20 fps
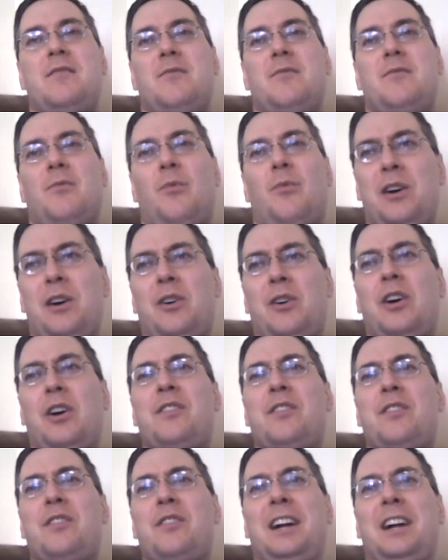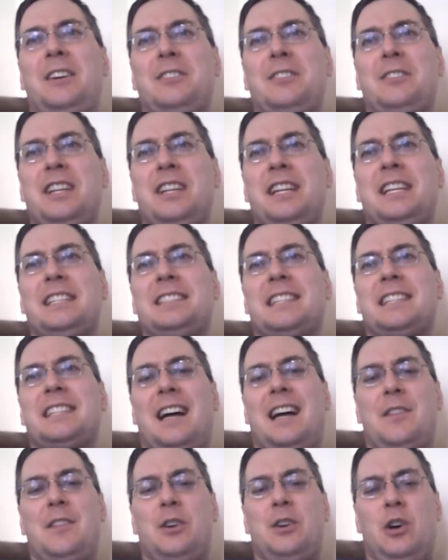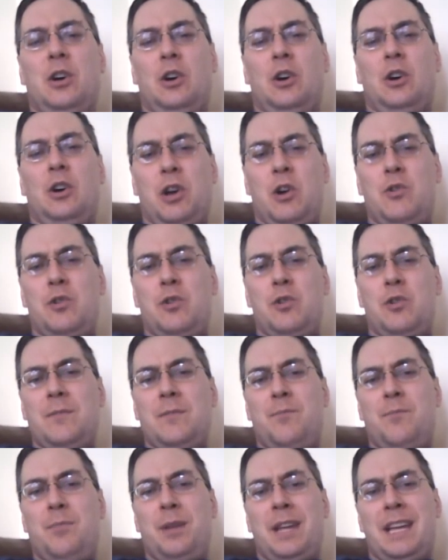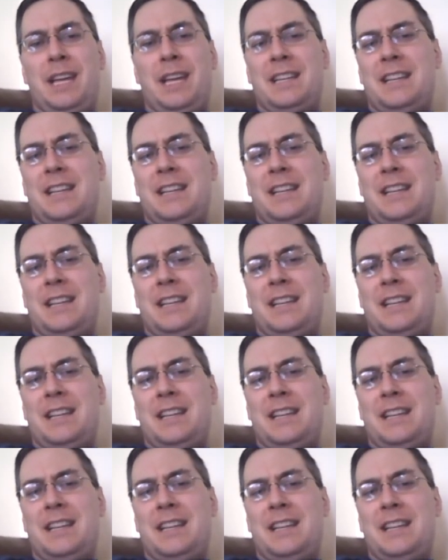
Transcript: Well, the Iron Sheik is the guy that Hulk Hogan beat